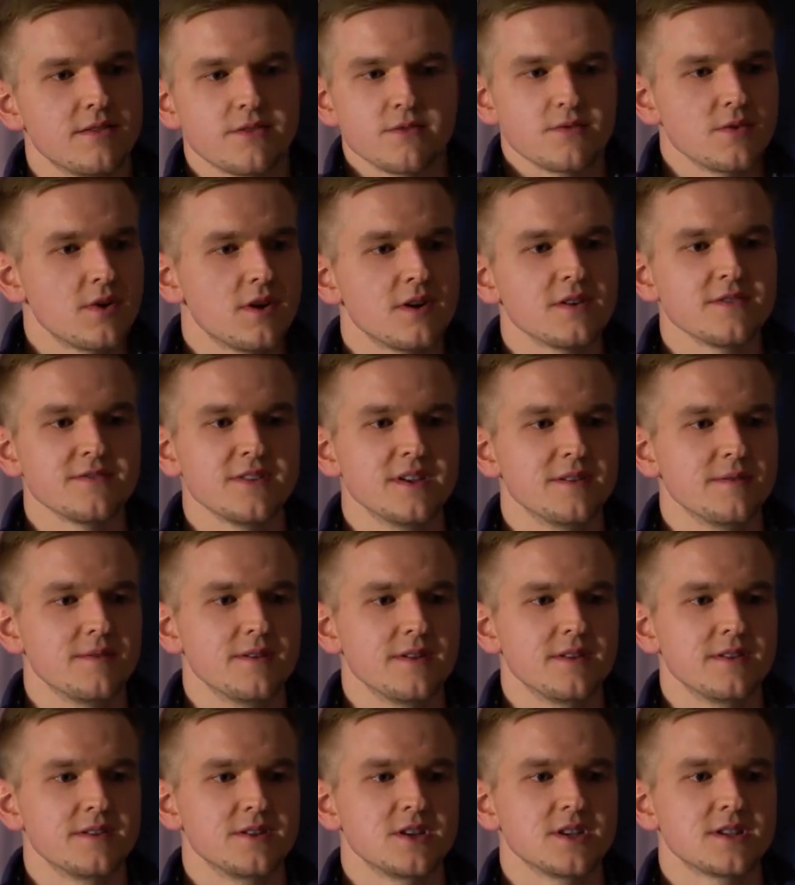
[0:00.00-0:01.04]
And through all of it,
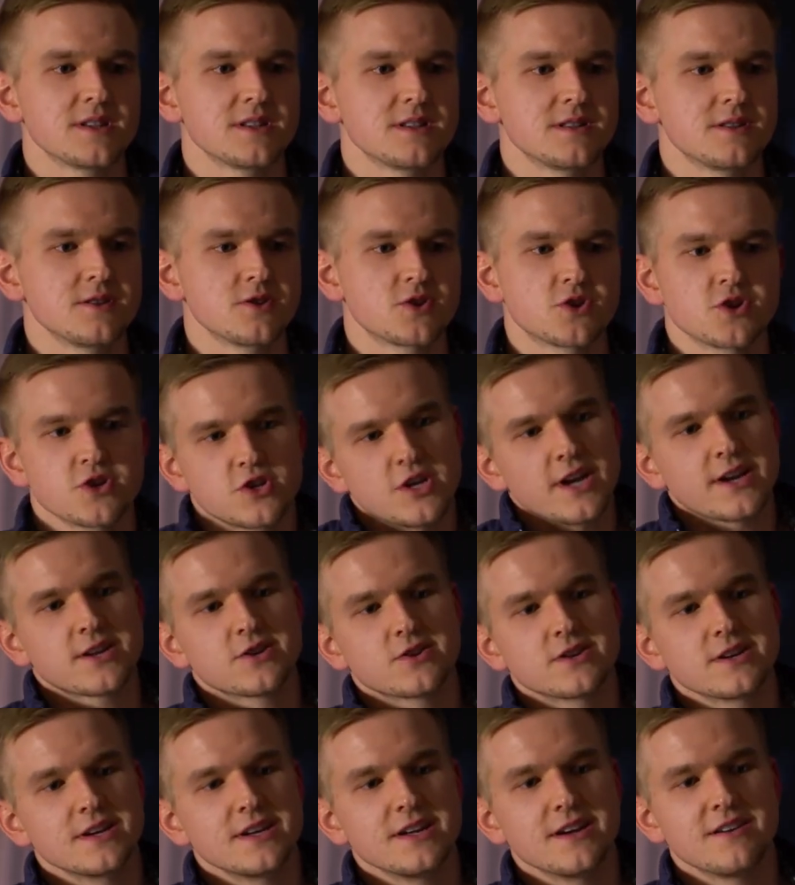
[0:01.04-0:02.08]
just the
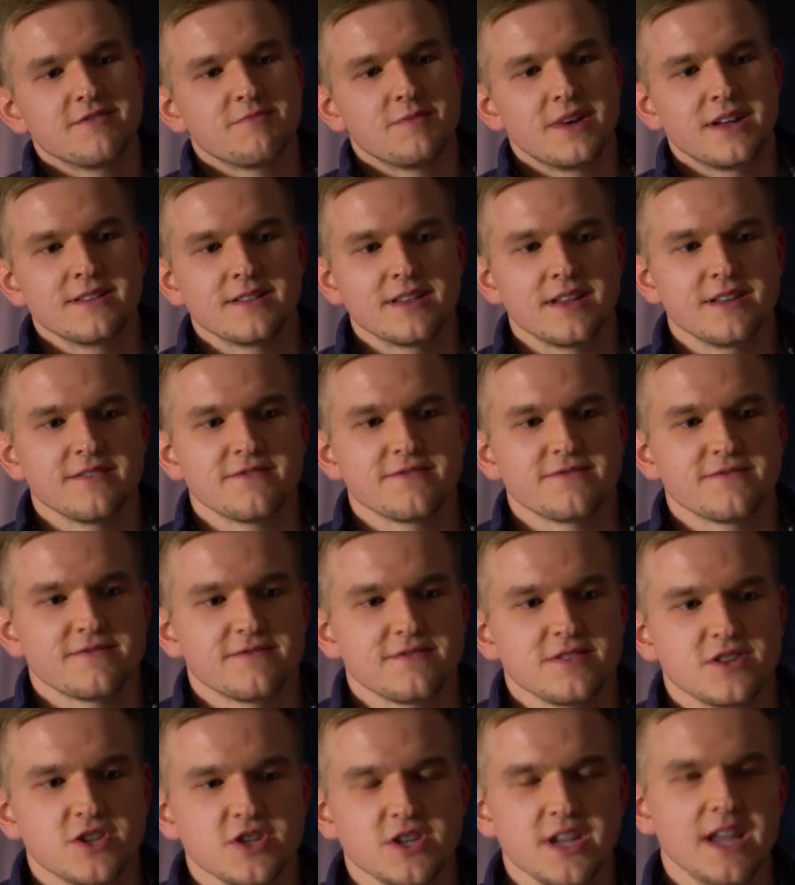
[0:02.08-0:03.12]
trajectory of my life
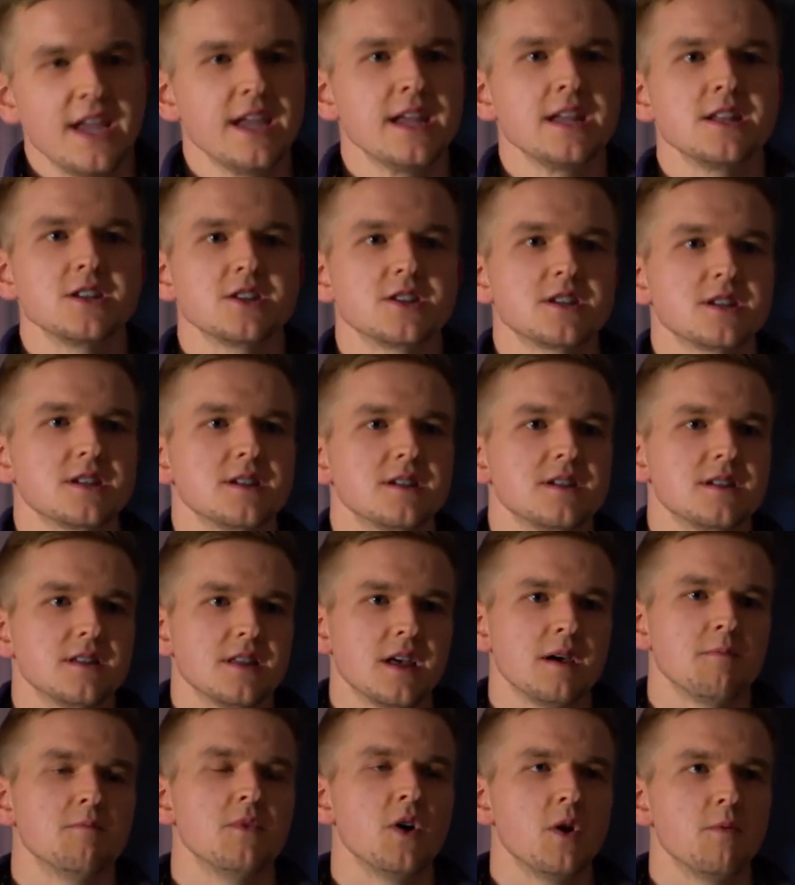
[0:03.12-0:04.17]
changed.
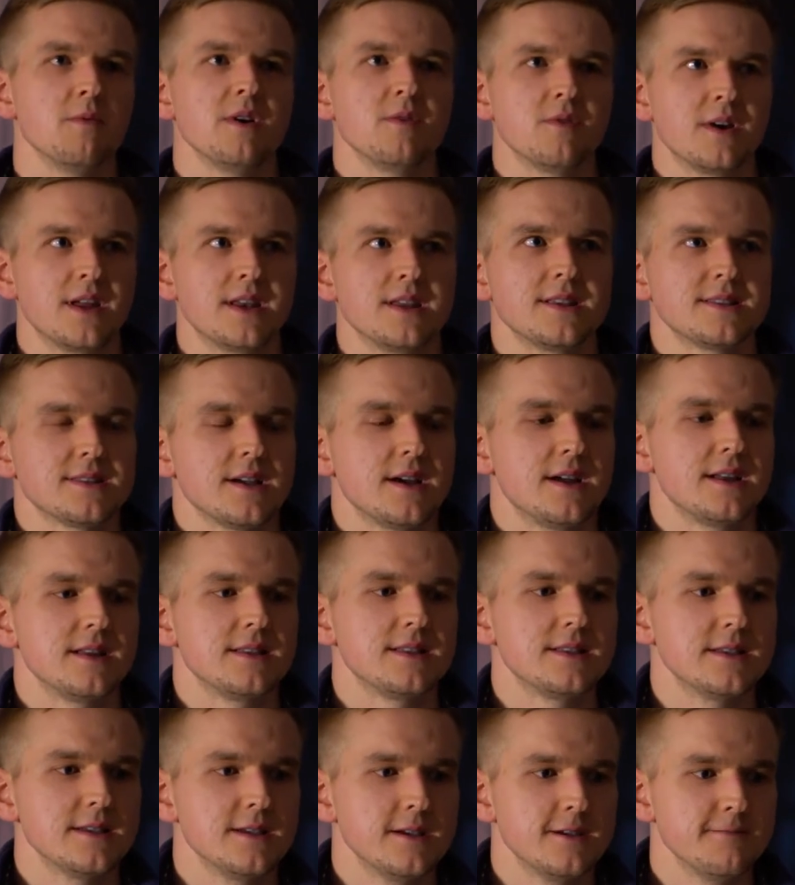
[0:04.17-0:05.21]
That moment
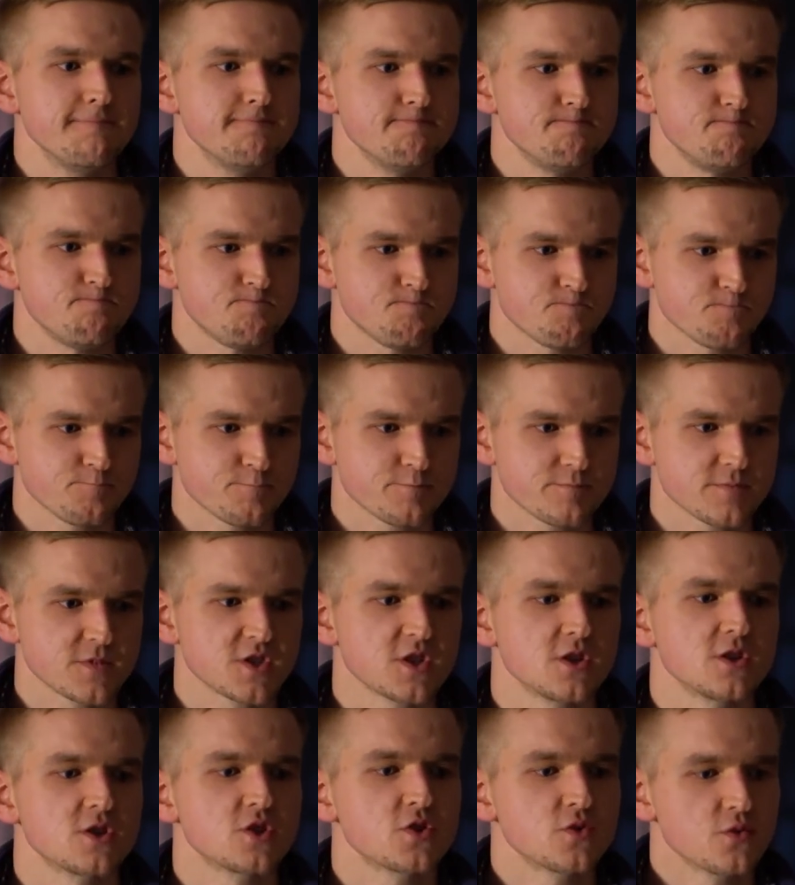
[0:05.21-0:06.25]
decided to,
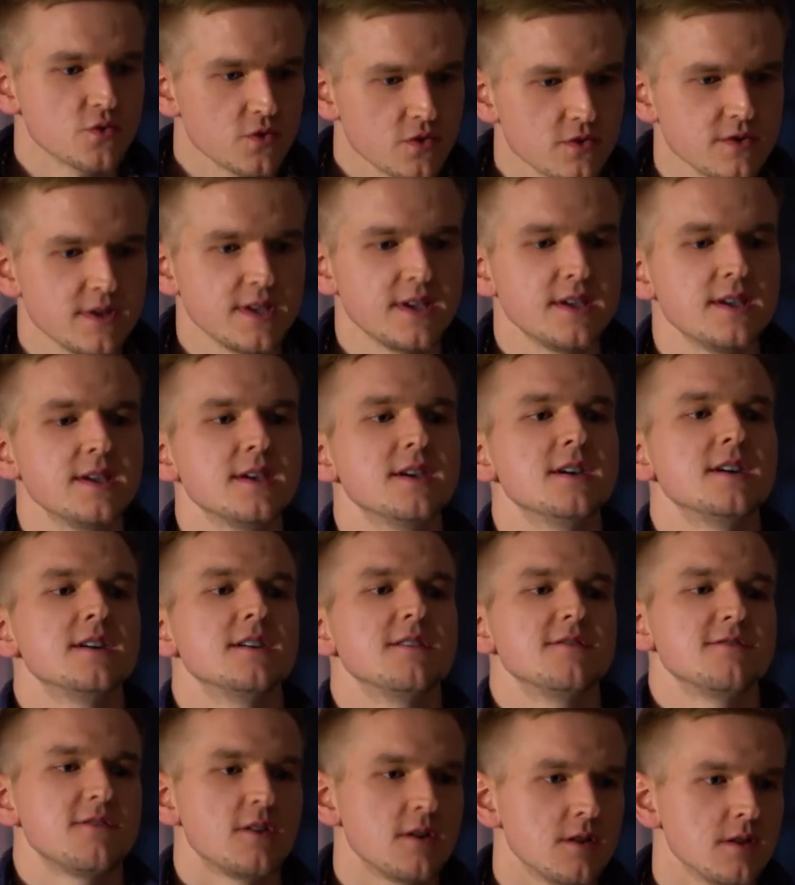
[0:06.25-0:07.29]
to truly
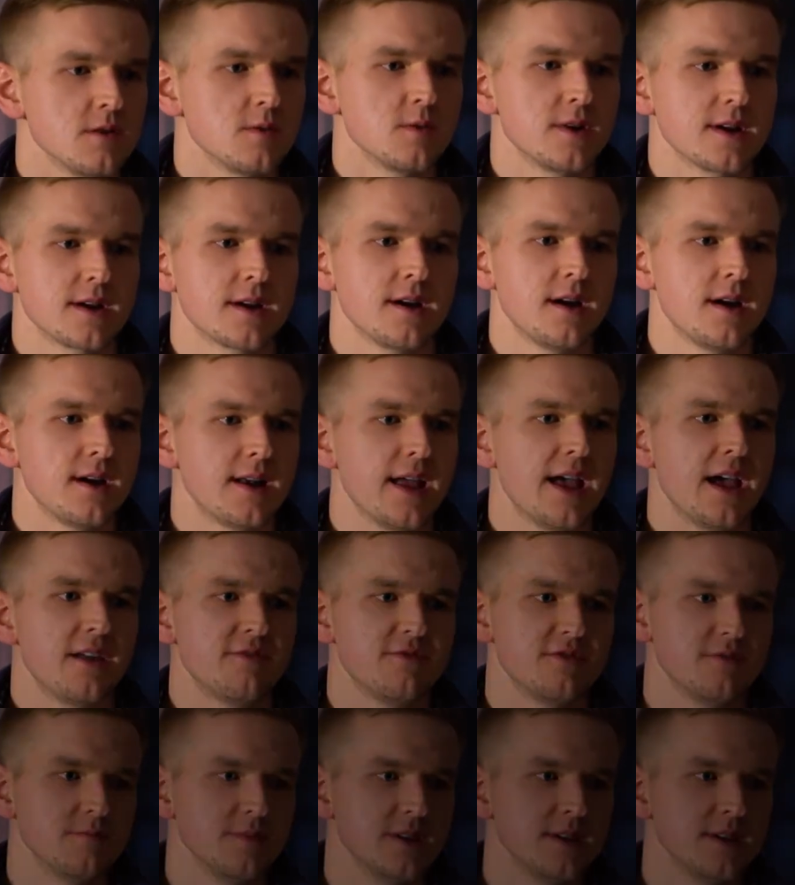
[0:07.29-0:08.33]
follow what God had for